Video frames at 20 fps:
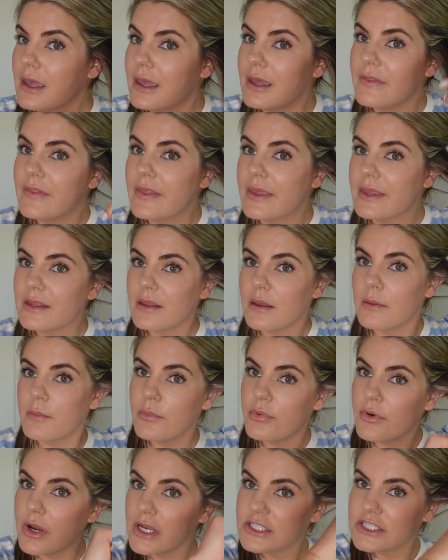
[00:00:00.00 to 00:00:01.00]
And then
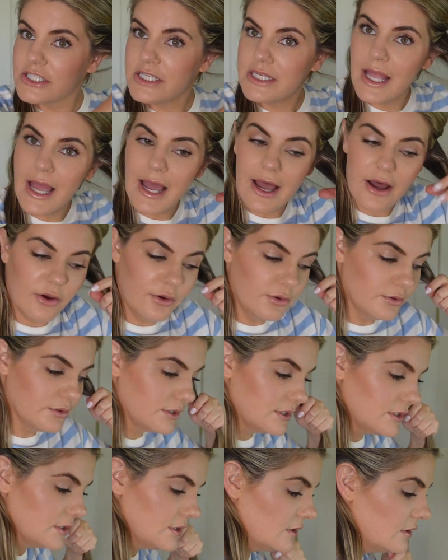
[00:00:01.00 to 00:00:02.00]
brush it
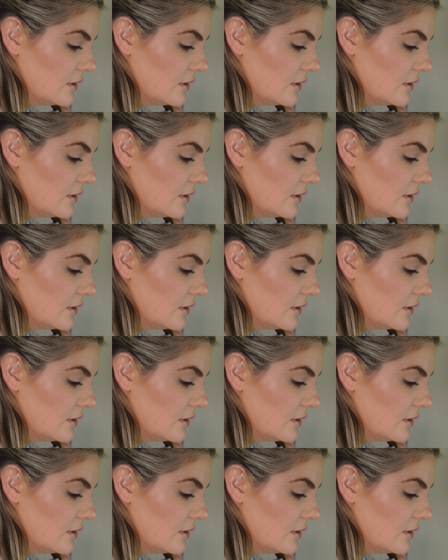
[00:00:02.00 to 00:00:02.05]
out.